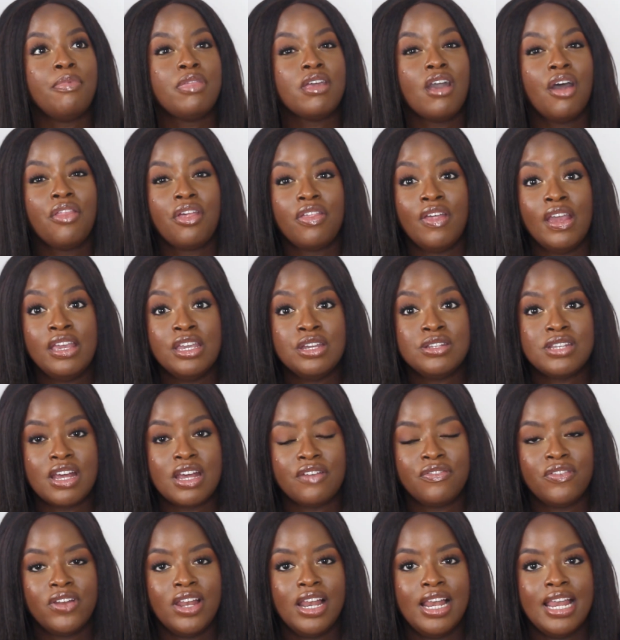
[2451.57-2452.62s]
The other thing you
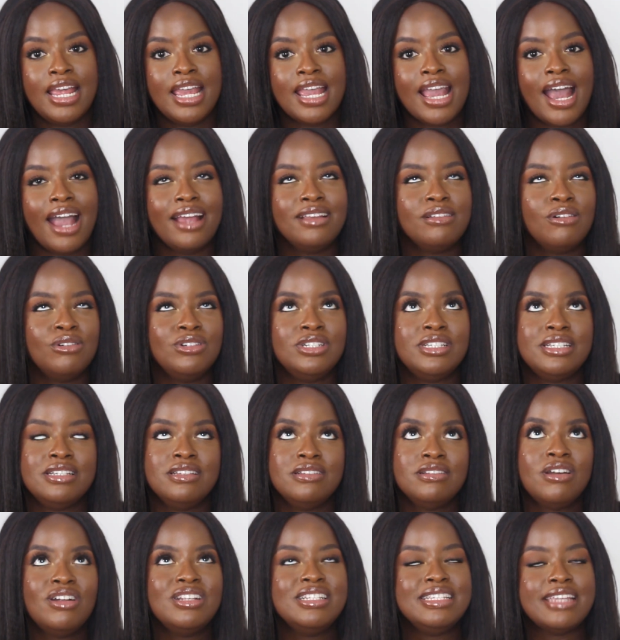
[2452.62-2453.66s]
definitely,
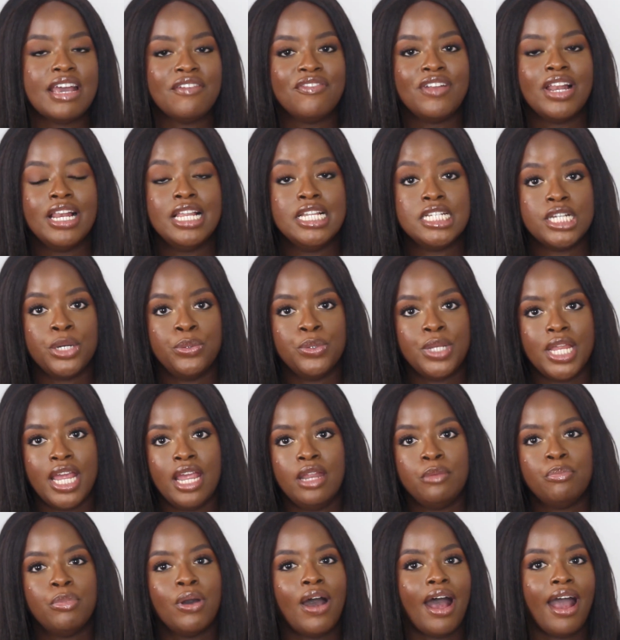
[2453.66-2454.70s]
not definitely don't
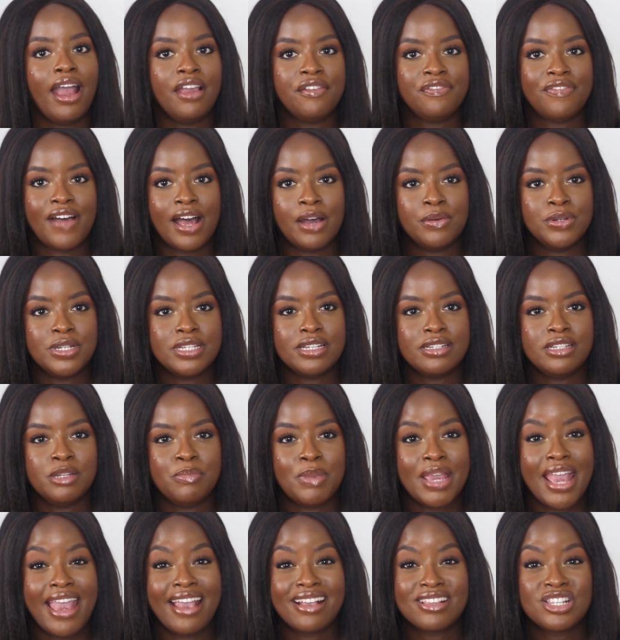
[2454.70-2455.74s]
need, but I found to
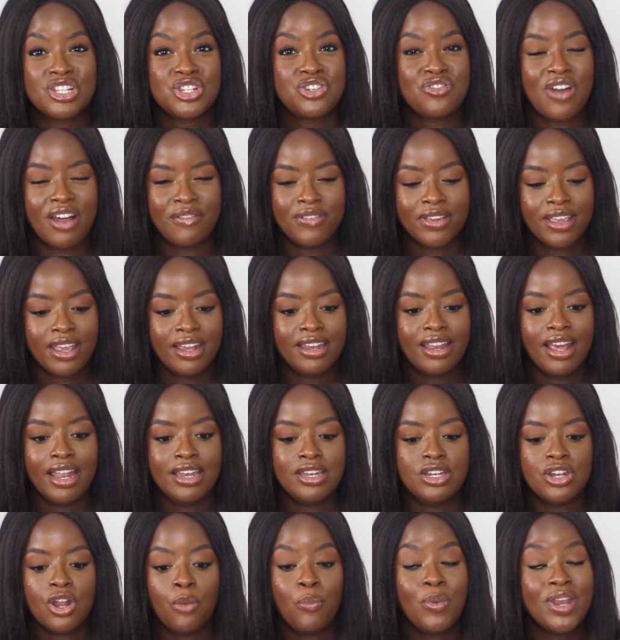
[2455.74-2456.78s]
be extravagant,
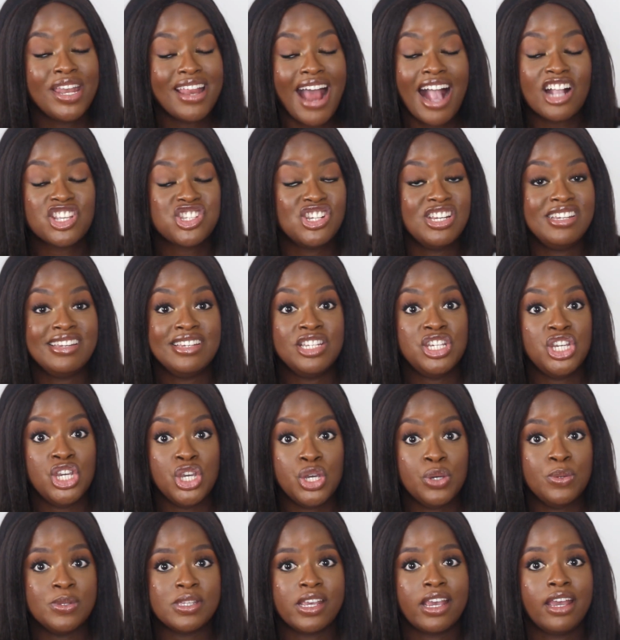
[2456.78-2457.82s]
and we actually didn't
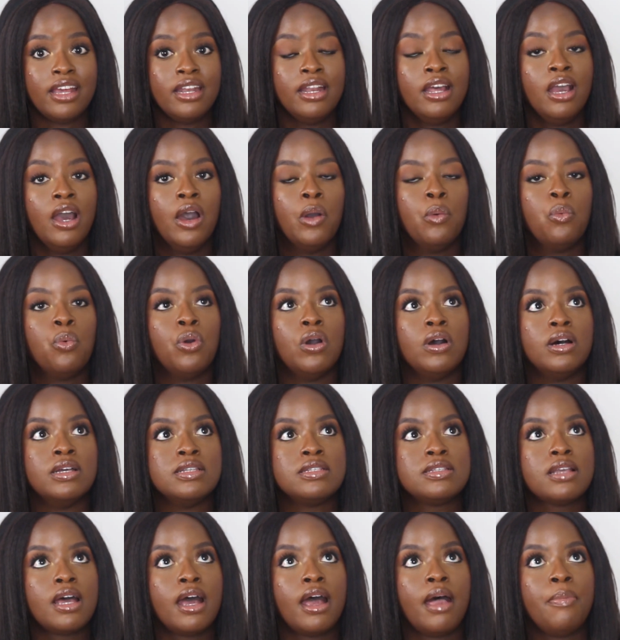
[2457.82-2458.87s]
use it,
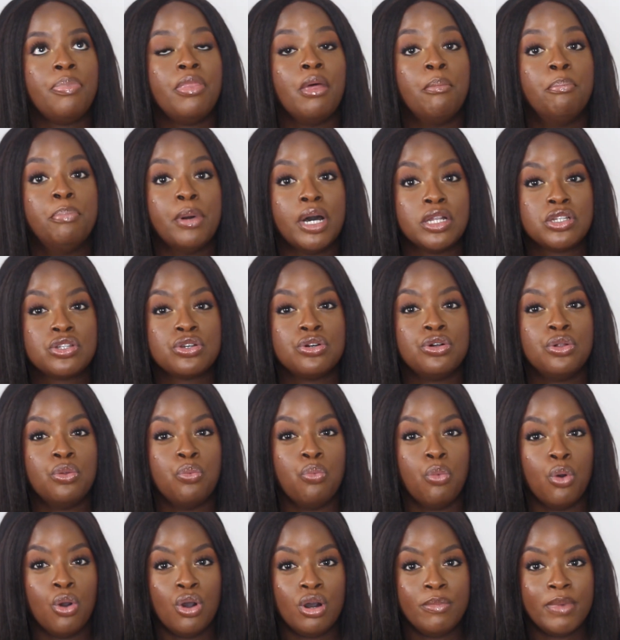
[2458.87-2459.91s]
was the bottle
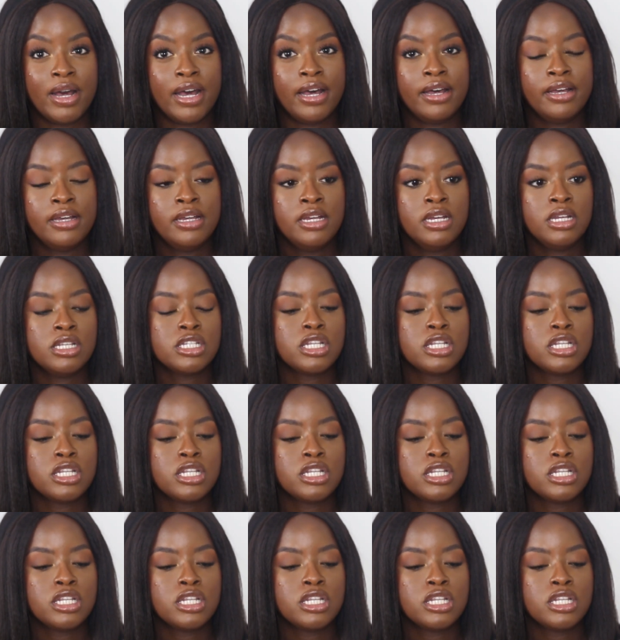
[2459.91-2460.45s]
warmer.